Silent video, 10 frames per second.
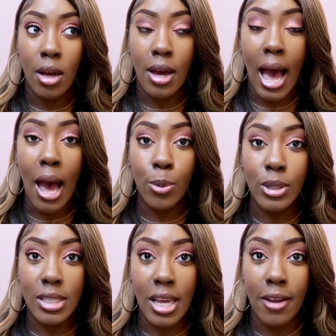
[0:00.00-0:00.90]
I
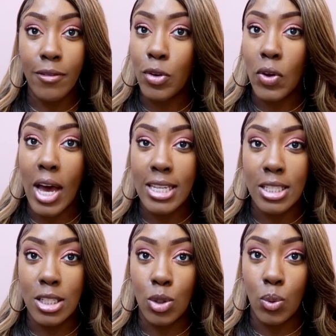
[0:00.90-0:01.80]
would say for you
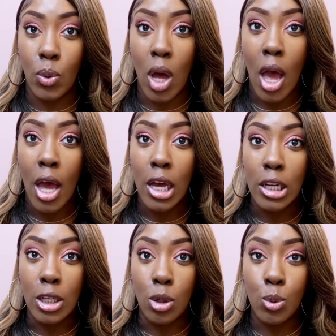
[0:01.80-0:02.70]
guys to
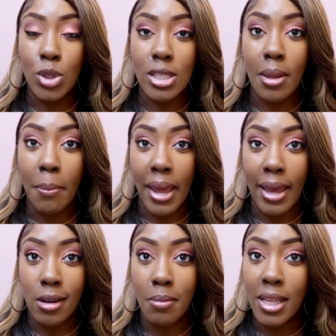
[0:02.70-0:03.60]
use the
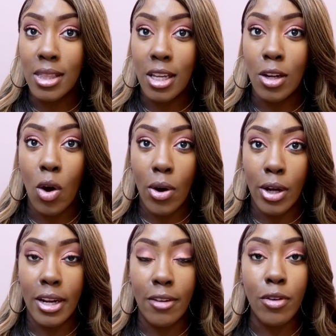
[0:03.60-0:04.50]
band method
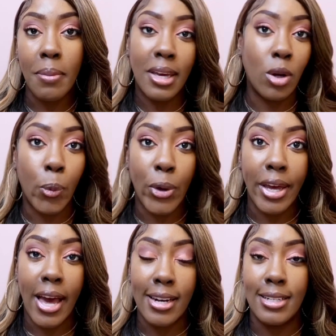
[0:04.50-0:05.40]
on, if you're making a
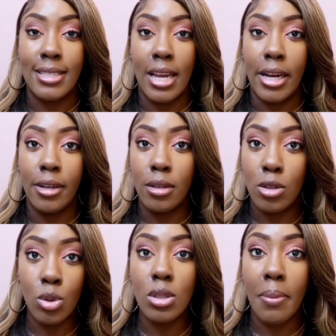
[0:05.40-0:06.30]
wig out of this hair,
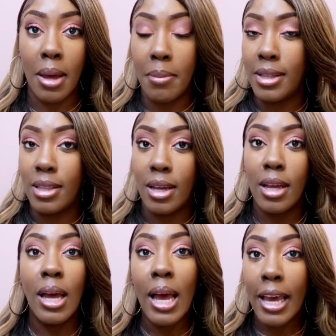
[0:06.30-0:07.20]
use the band
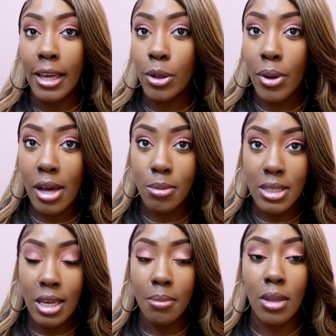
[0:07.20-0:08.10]
method. It'll help to
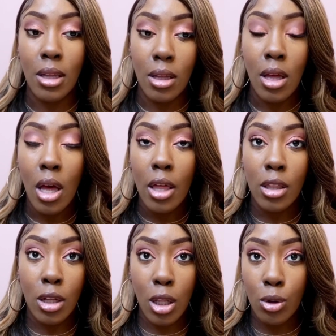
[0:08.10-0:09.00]
keep the
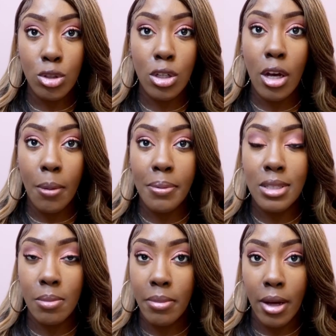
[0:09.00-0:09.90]
closure, help it
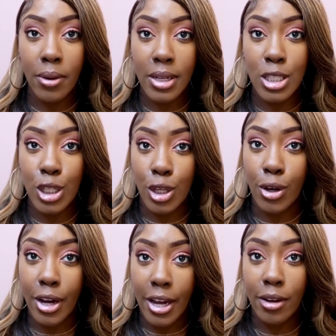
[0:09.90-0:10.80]
to melt into
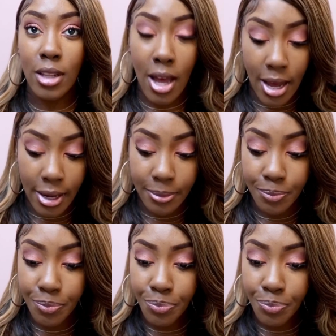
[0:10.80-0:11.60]
your hairline.